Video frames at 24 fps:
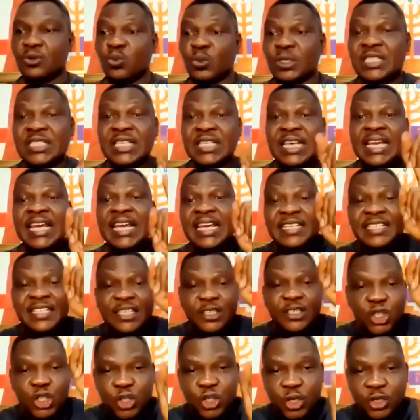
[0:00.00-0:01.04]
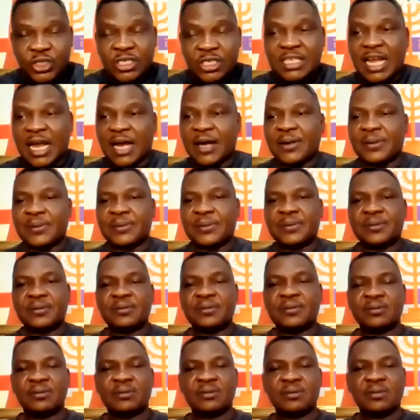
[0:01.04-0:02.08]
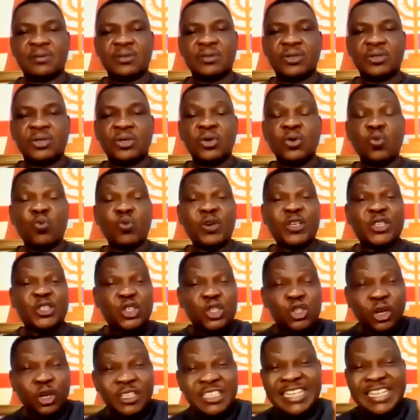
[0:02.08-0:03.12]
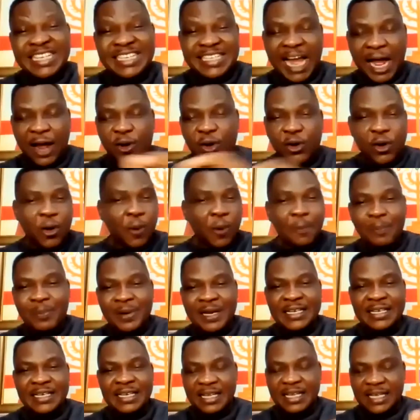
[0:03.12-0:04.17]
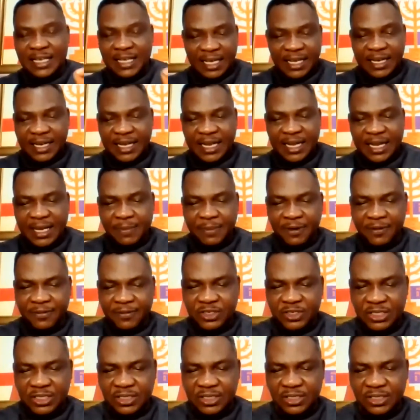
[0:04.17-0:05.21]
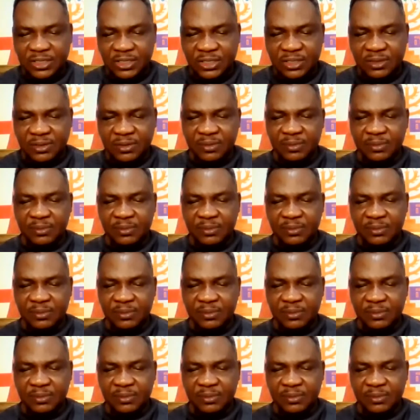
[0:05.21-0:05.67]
we say it is shut down. We shut it down completely in the name of Jesus.